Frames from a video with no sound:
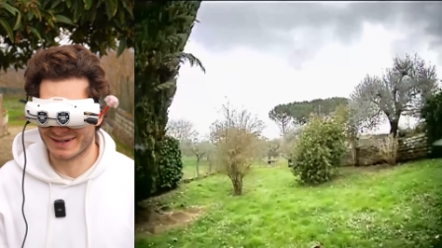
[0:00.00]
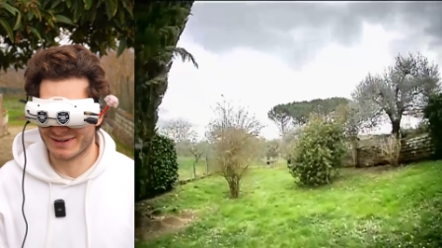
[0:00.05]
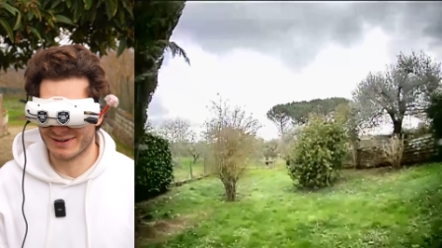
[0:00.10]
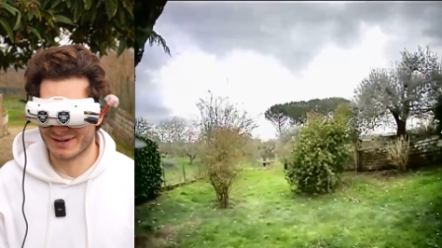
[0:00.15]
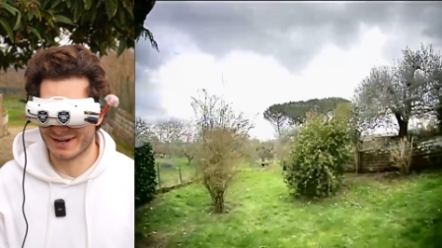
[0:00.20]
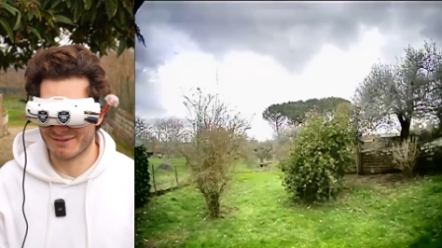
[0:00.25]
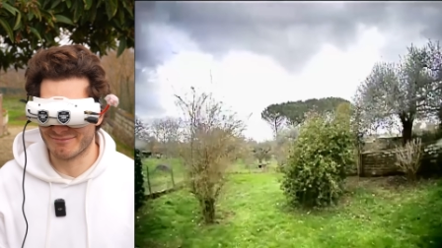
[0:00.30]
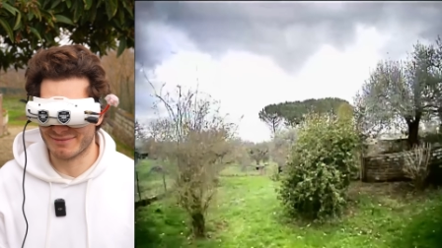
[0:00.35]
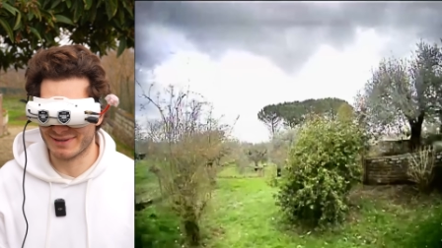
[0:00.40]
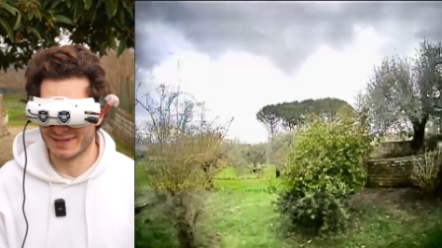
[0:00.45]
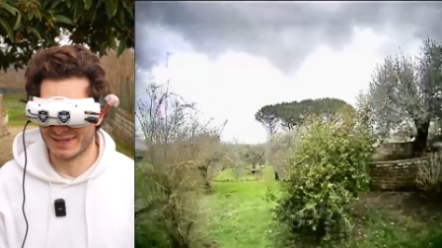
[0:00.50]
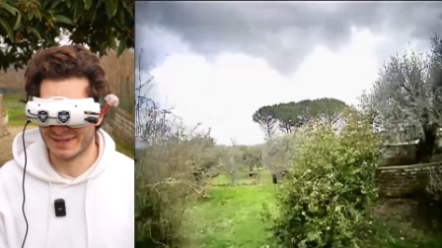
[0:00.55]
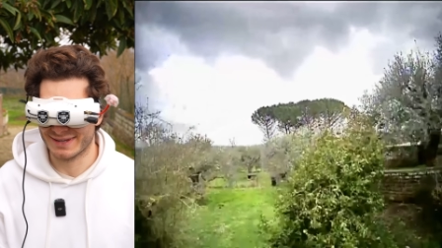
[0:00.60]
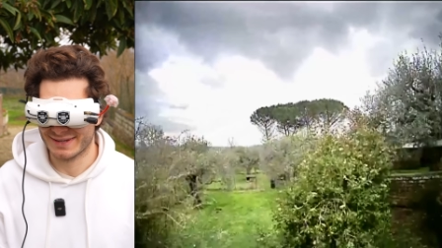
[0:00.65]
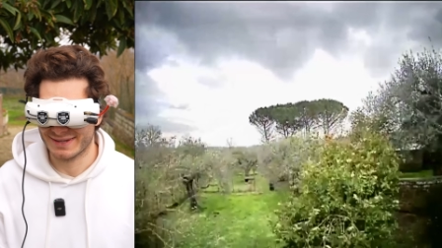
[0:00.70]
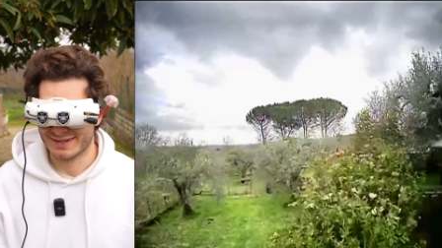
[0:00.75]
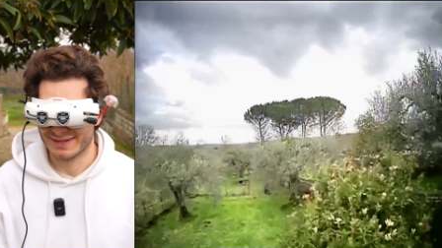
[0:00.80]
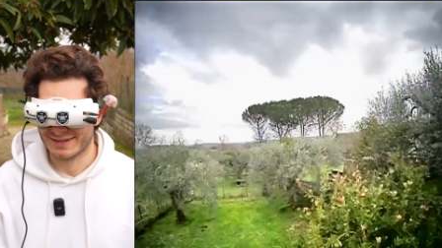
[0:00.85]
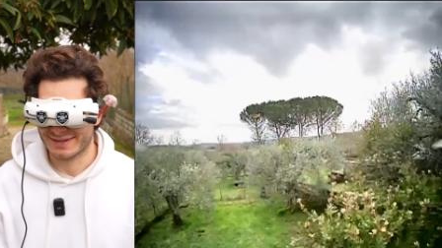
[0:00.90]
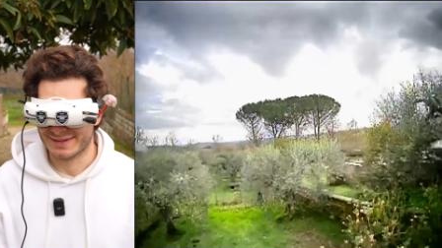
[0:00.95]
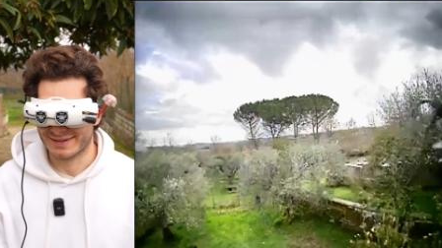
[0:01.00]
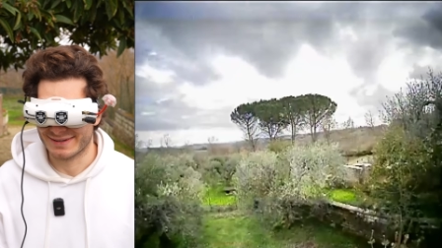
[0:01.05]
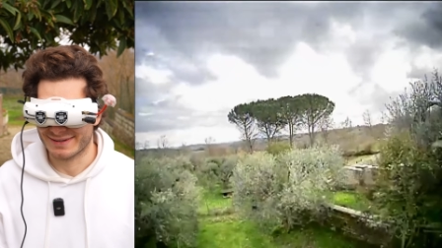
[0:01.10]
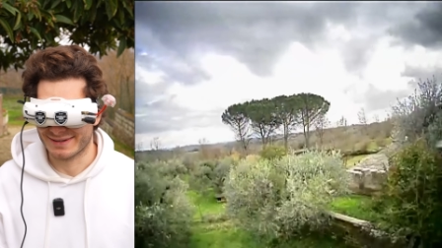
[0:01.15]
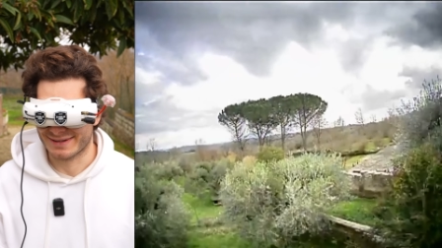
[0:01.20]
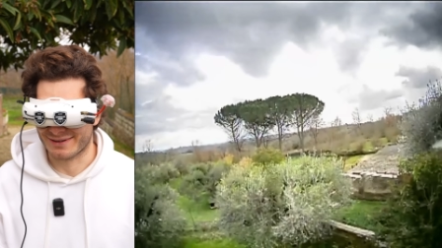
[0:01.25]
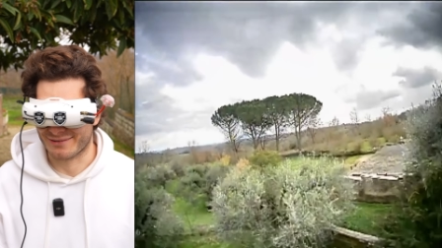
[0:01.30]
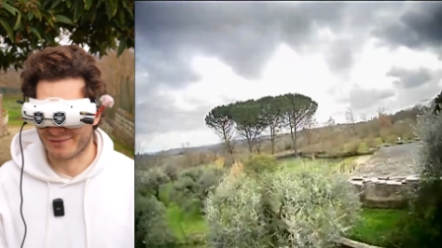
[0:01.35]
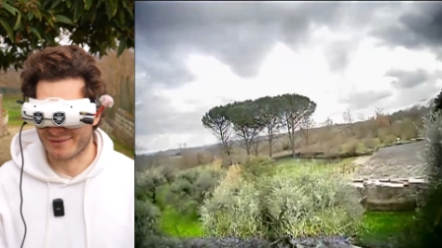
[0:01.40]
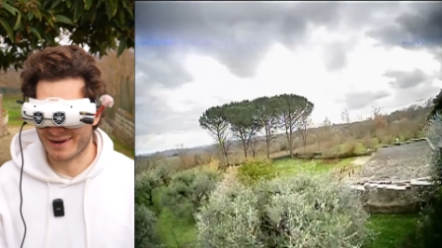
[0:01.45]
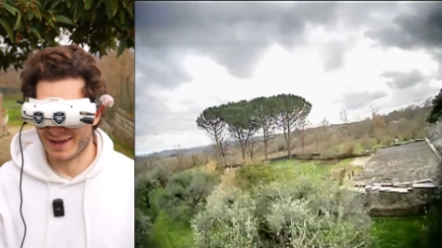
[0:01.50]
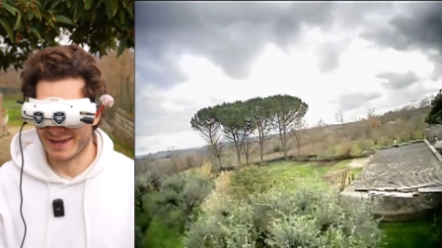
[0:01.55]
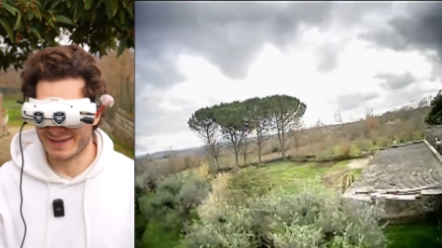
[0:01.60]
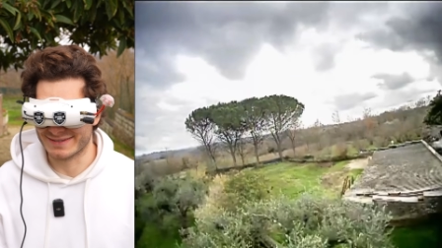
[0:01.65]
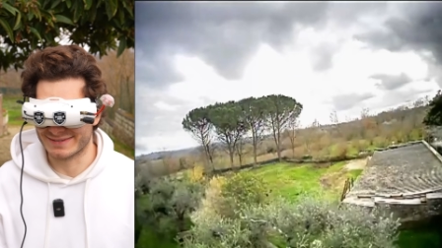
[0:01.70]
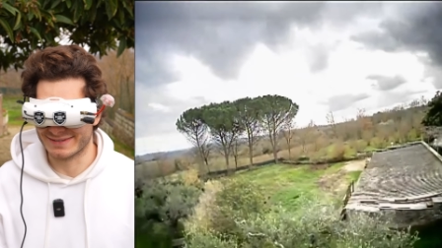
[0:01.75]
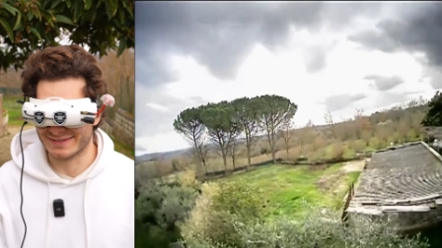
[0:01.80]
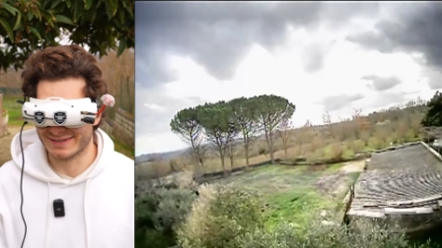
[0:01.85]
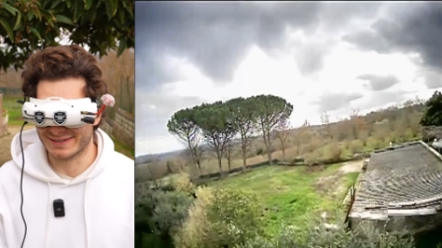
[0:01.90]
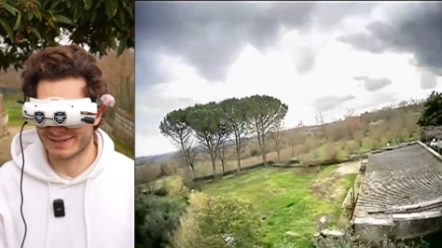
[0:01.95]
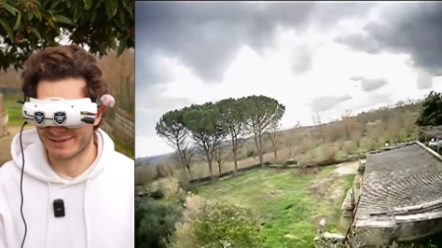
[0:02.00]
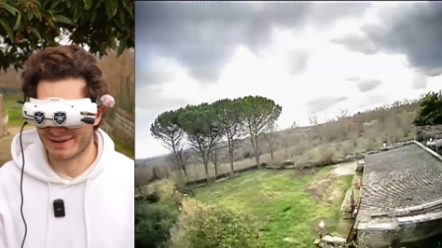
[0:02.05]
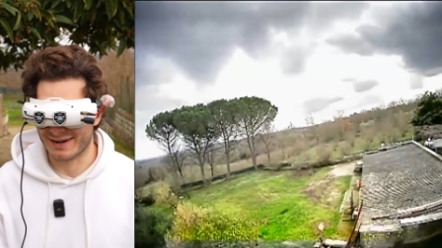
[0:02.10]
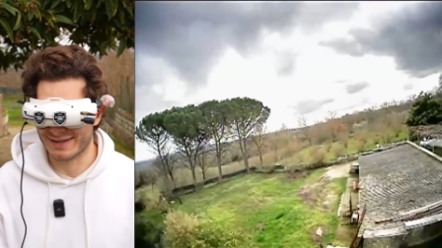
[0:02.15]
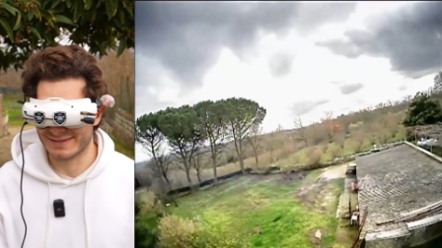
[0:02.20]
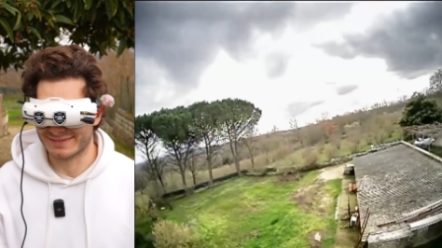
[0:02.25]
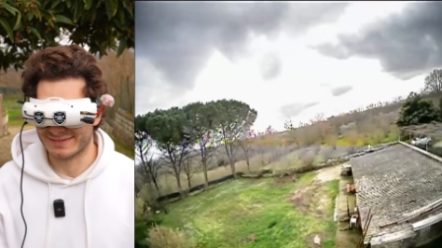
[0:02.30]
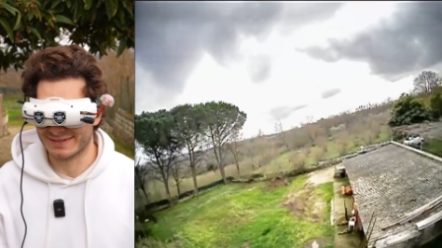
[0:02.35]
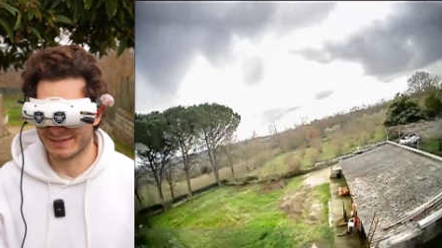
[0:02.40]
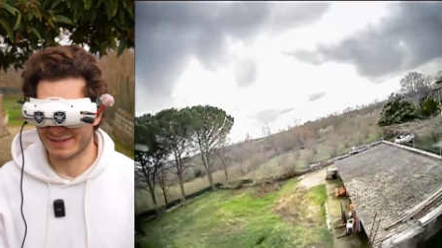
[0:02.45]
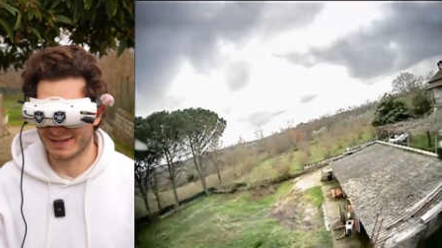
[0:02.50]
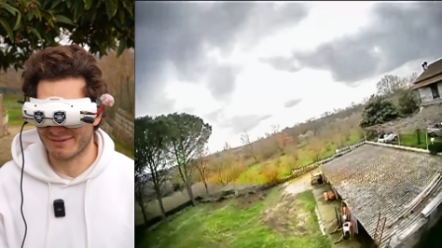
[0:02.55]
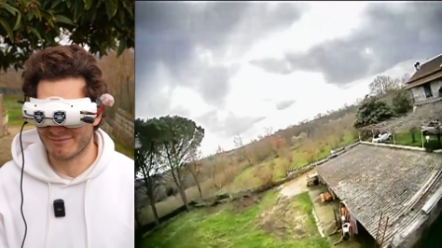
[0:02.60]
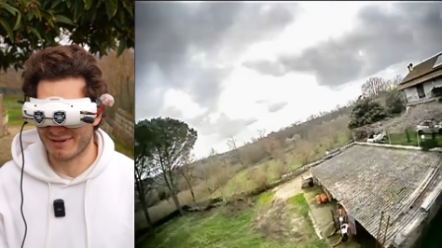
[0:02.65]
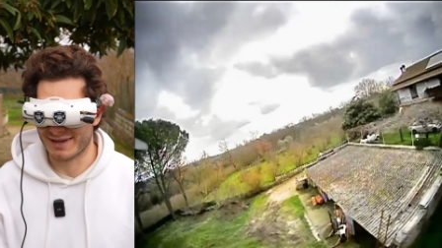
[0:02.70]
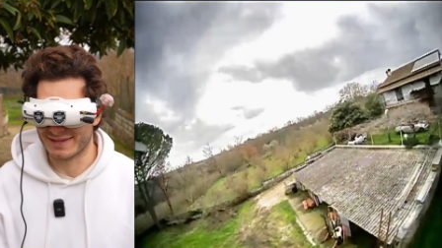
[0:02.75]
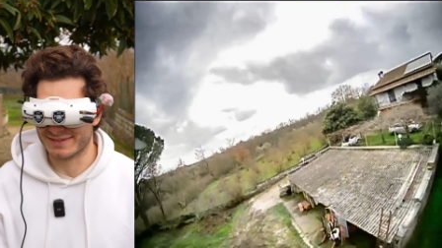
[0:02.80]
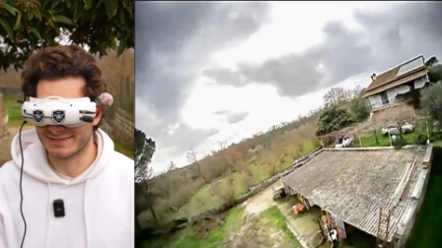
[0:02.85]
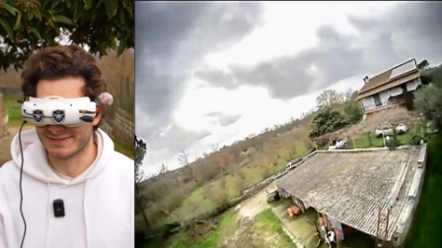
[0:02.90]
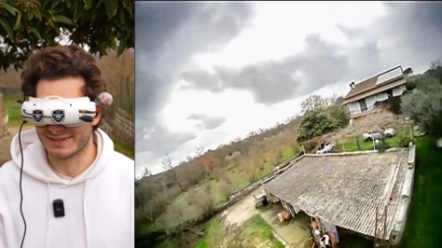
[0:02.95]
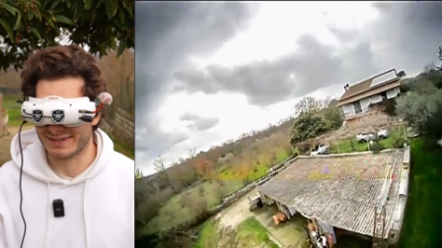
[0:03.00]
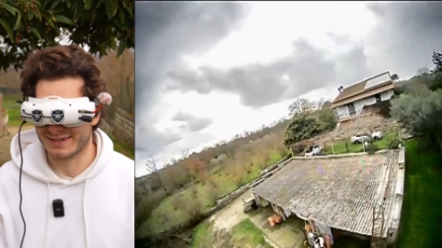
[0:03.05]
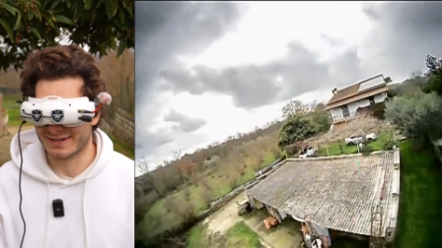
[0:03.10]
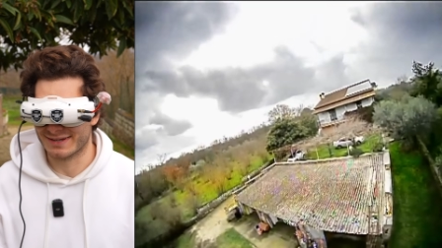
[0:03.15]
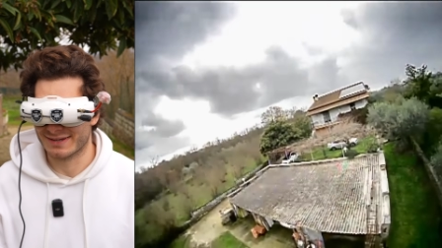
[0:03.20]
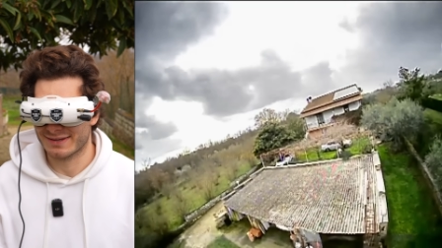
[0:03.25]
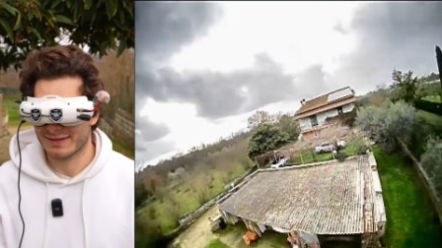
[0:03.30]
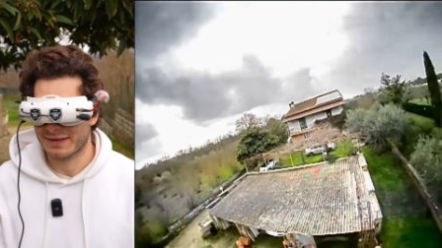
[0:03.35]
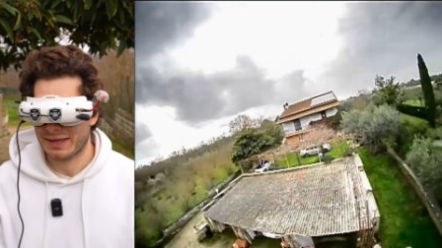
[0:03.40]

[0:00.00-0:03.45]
gonna be crazy amazing.